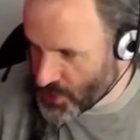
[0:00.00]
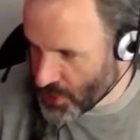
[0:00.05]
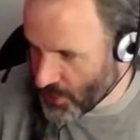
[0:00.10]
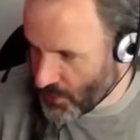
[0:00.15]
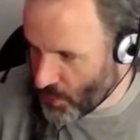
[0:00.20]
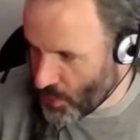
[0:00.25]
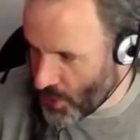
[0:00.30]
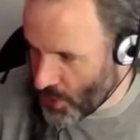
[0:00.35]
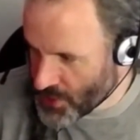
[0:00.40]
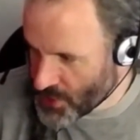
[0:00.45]
of
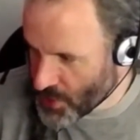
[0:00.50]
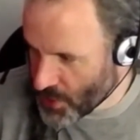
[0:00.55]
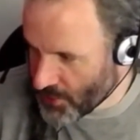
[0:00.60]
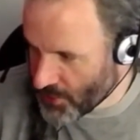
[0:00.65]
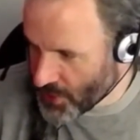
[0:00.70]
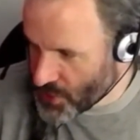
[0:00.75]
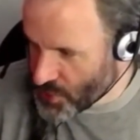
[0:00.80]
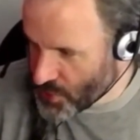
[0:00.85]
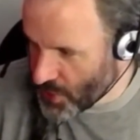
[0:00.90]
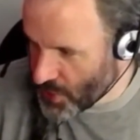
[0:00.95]
one sort of
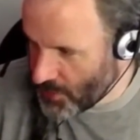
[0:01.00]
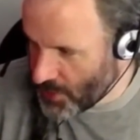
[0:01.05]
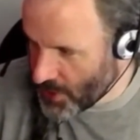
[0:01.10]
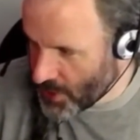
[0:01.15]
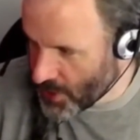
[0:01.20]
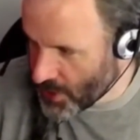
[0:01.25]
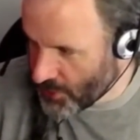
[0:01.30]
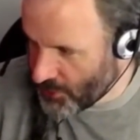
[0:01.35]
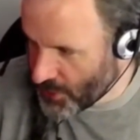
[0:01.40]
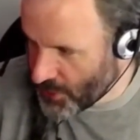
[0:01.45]
extremely
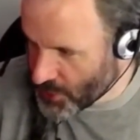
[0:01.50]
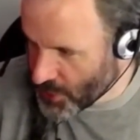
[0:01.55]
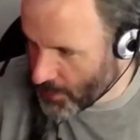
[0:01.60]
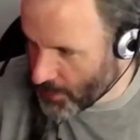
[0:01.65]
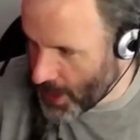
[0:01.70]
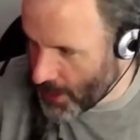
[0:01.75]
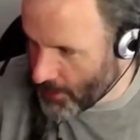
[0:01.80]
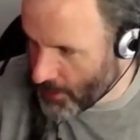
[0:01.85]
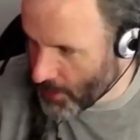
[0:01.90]
good filter paper,